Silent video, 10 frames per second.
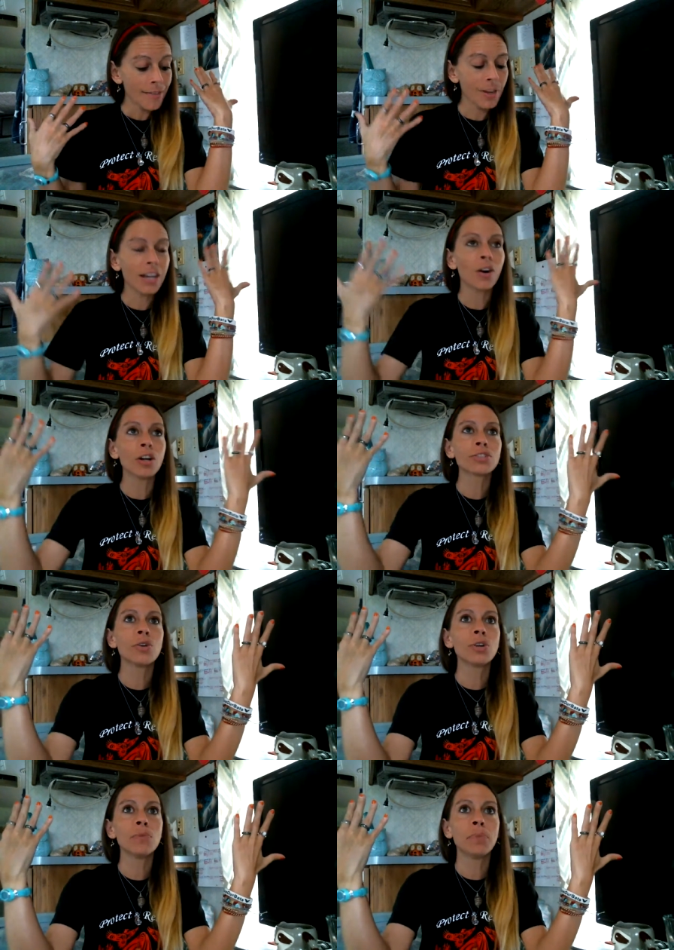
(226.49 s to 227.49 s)
It
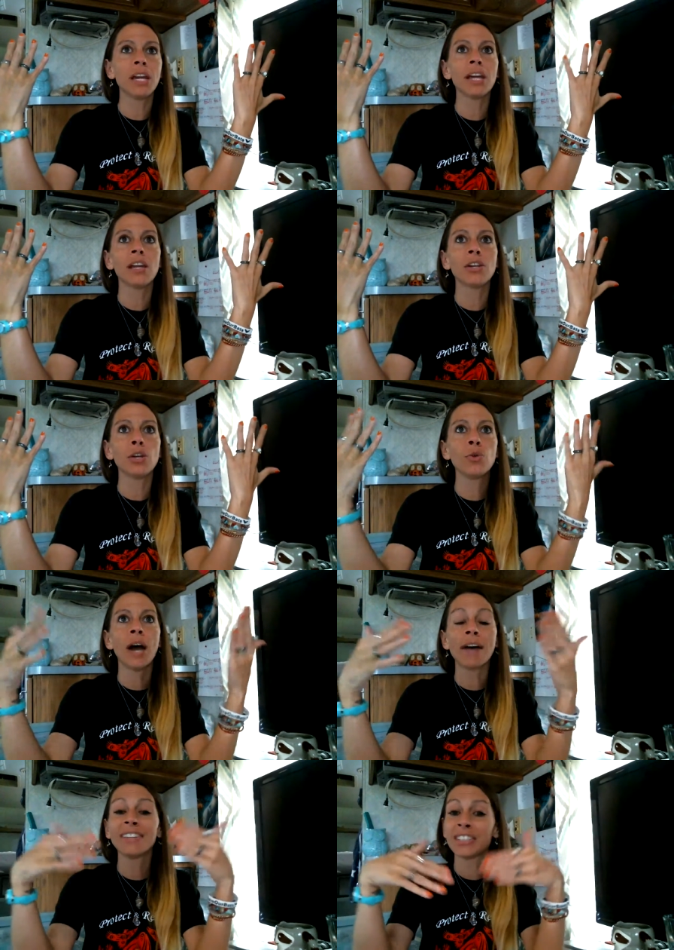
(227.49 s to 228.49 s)
also could be you
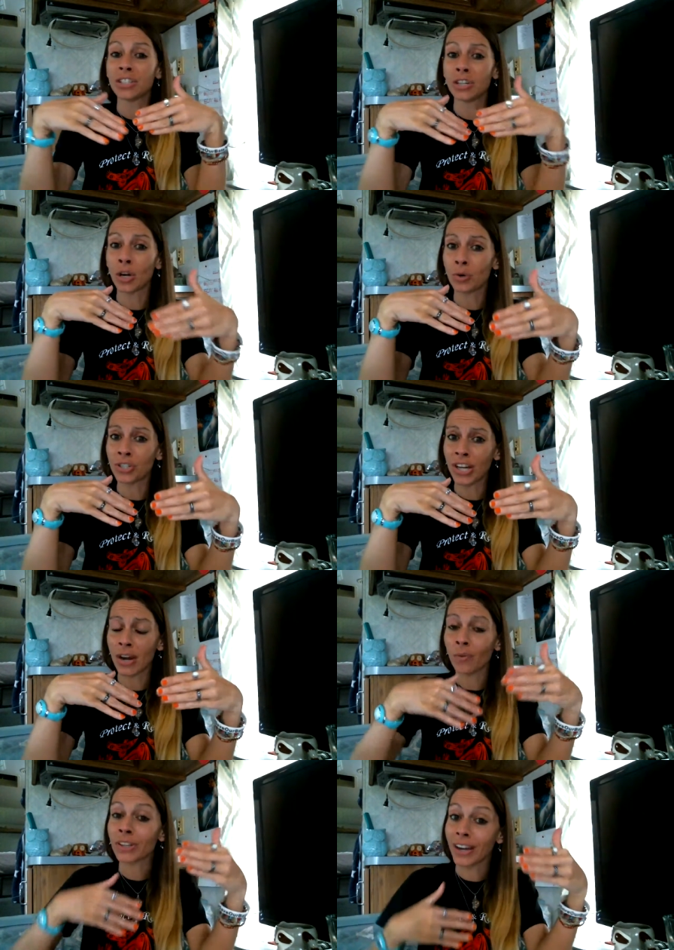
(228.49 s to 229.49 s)
having to
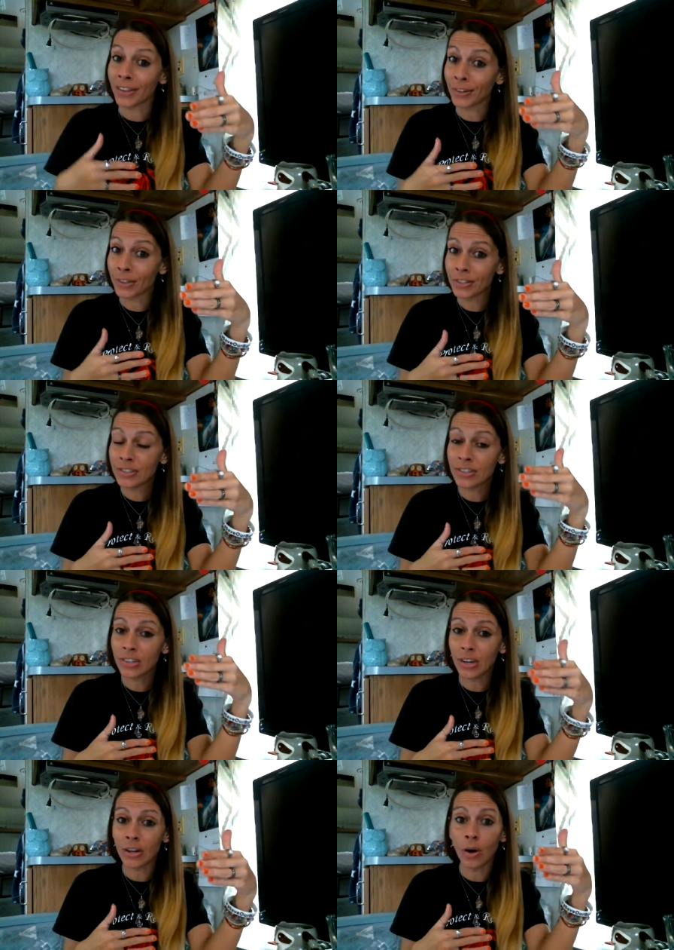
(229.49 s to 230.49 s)
negotiate with others,
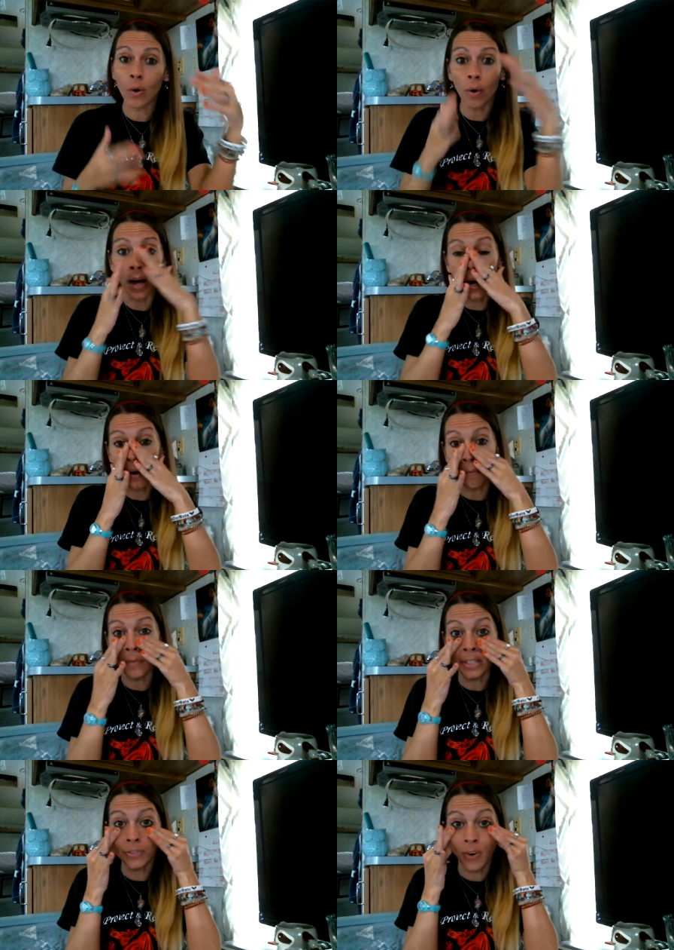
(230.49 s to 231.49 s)

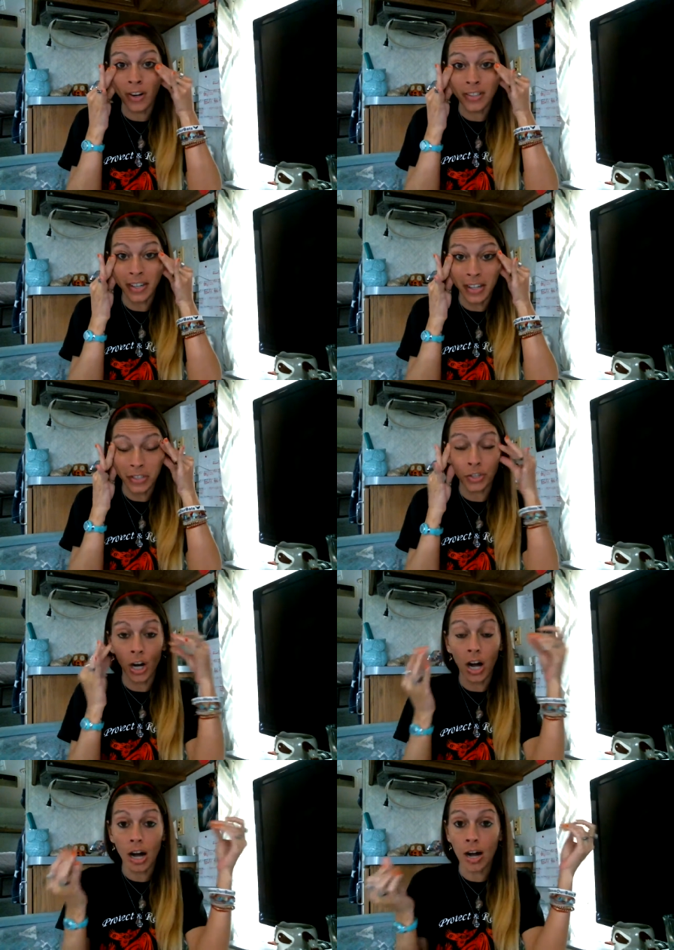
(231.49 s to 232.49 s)
as far as like a
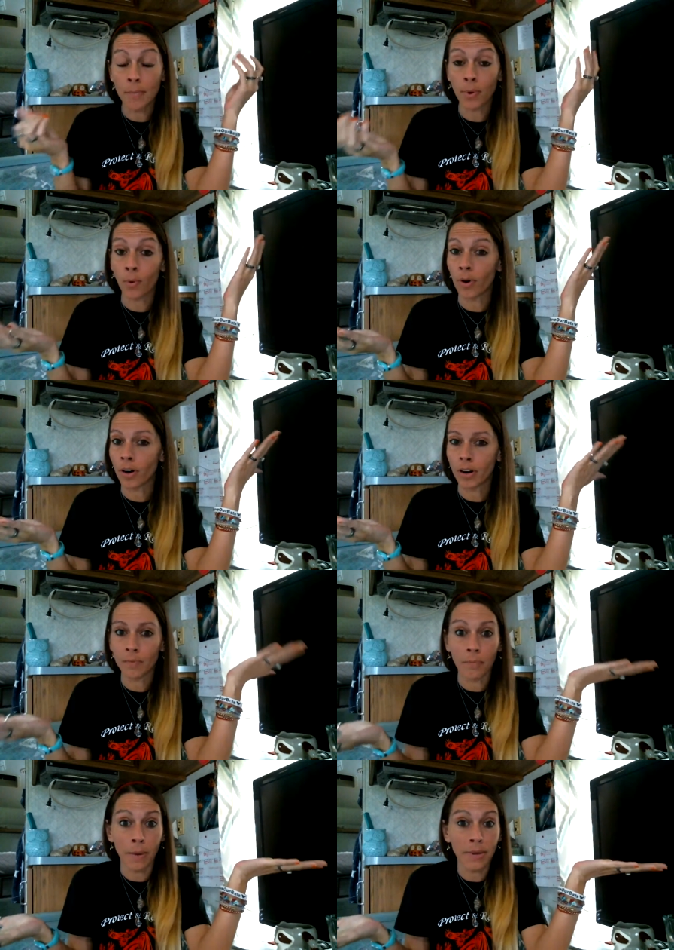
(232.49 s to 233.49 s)
job or
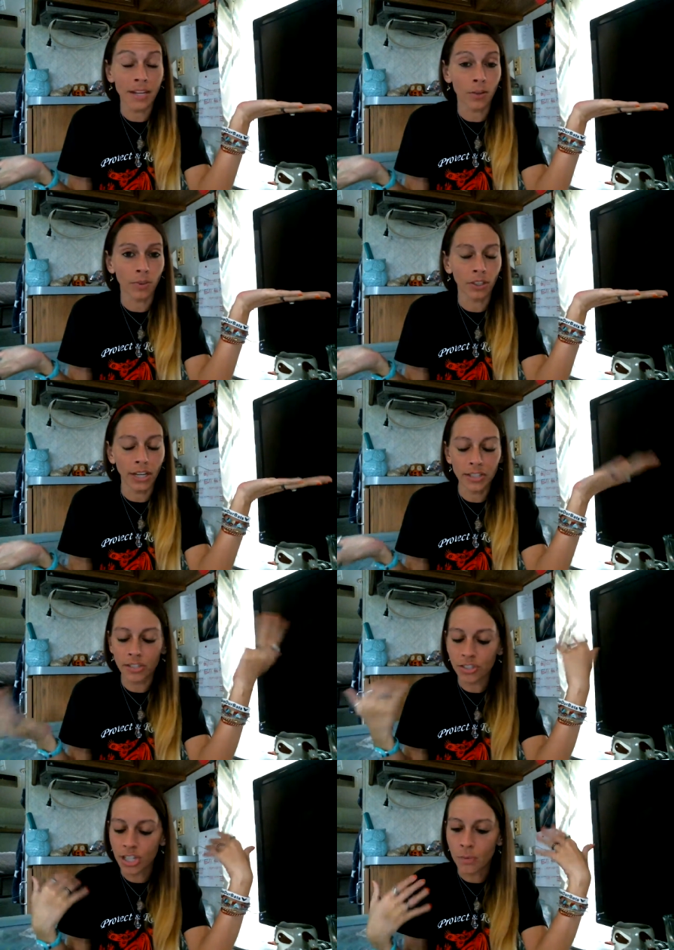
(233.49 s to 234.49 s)
maybe in a
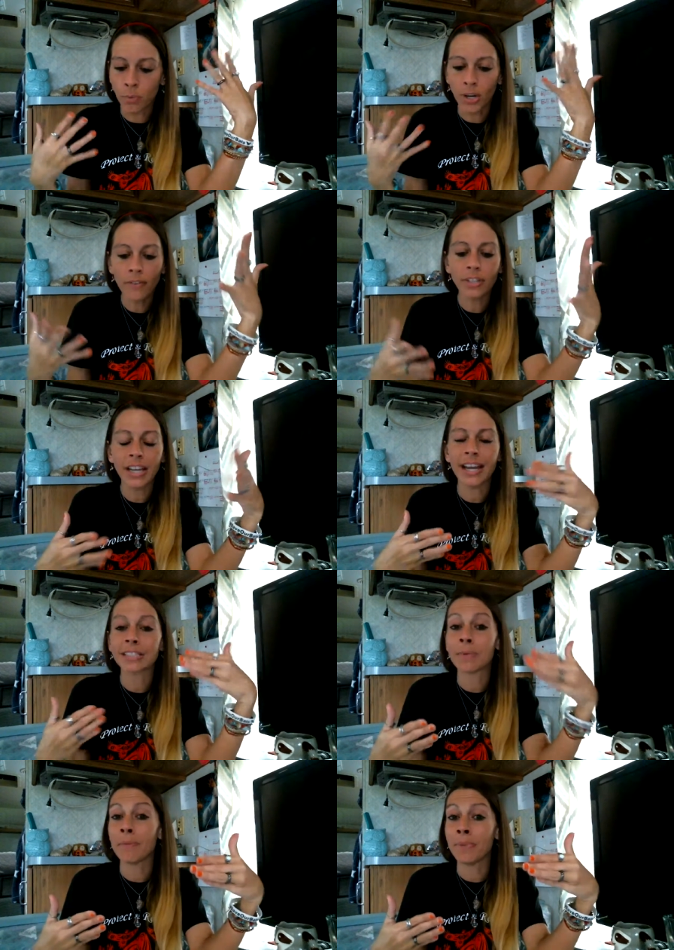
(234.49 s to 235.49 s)
relationship, whatever the
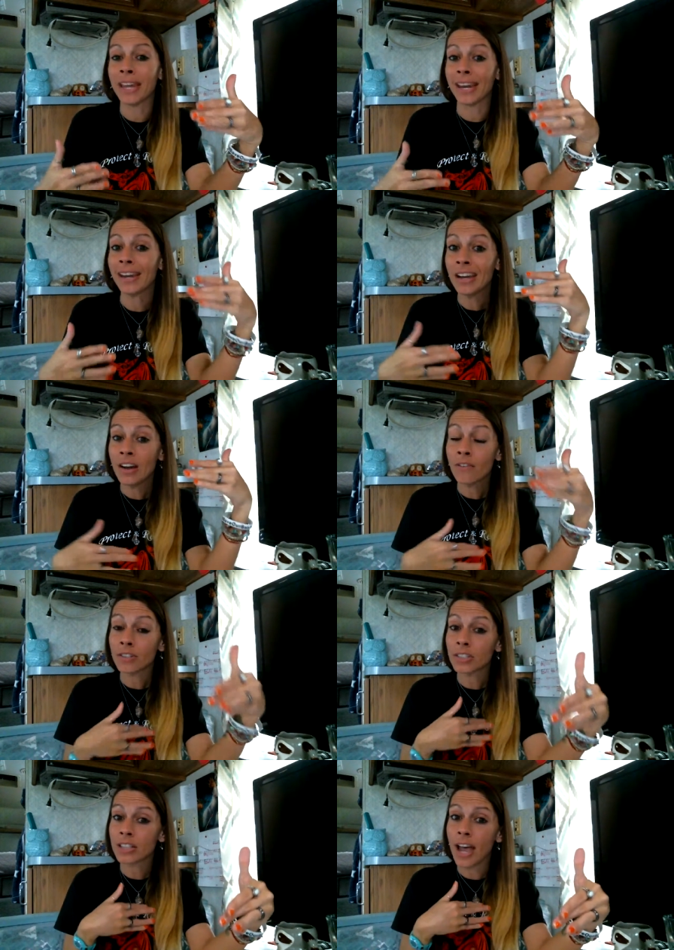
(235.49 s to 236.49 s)
case may be.
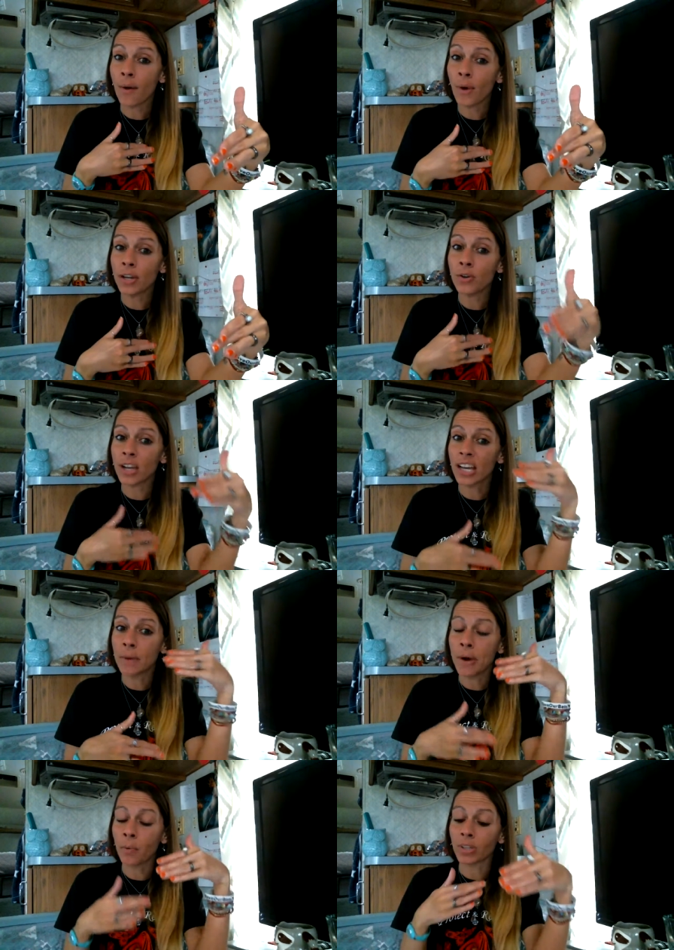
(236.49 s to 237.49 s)
That way you can
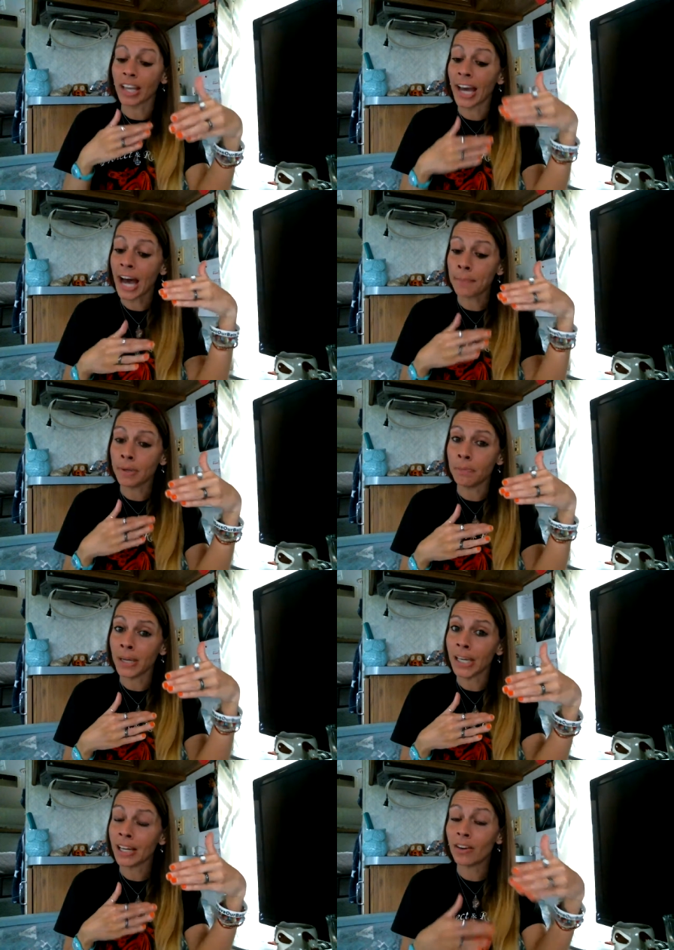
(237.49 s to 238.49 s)
come up with a happy
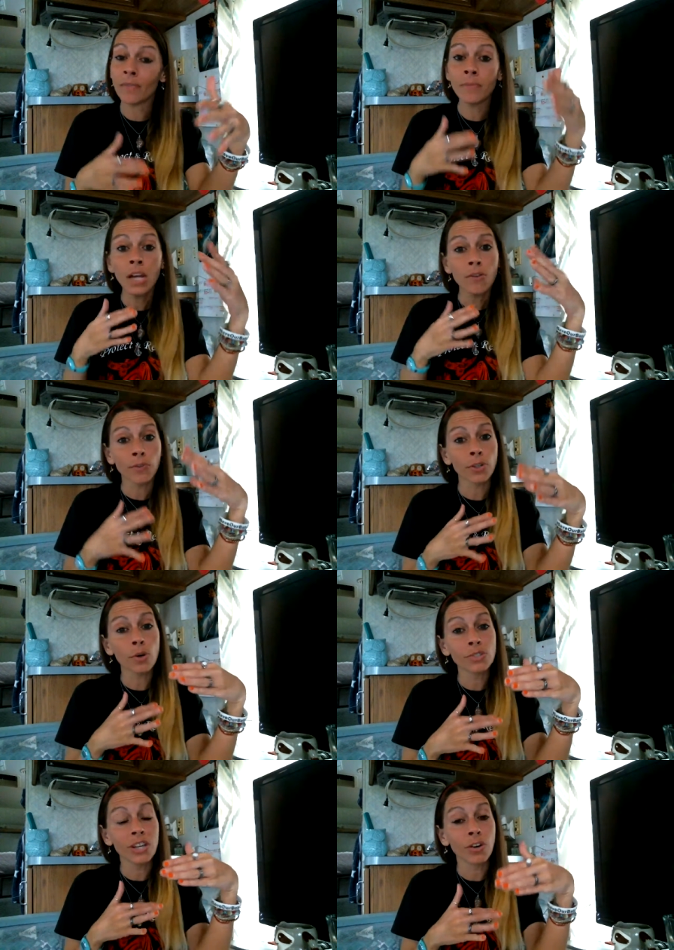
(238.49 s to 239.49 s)
medium for
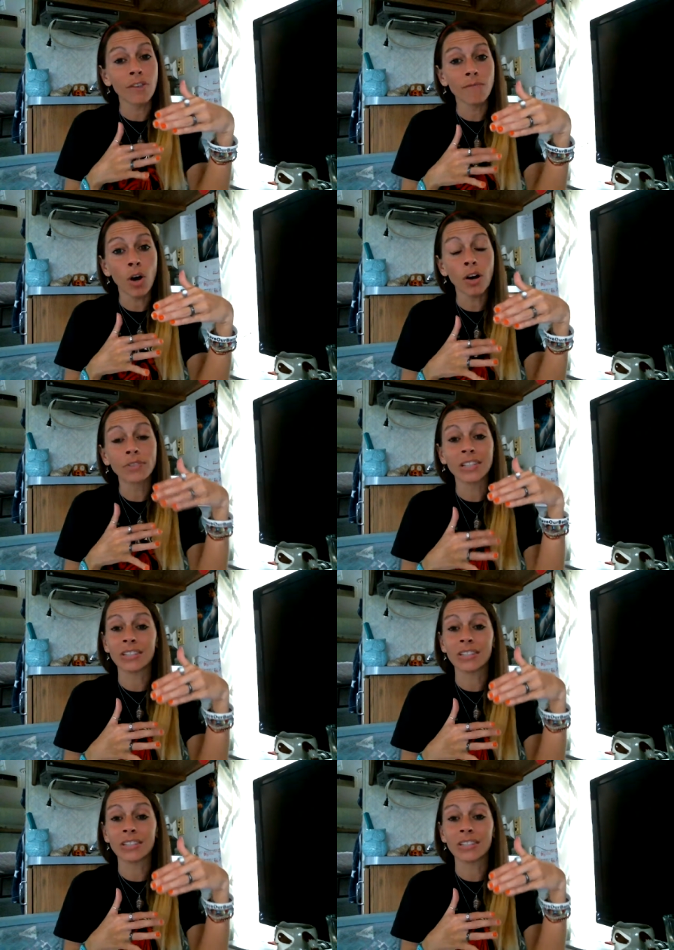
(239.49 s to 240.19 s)
those that are involved in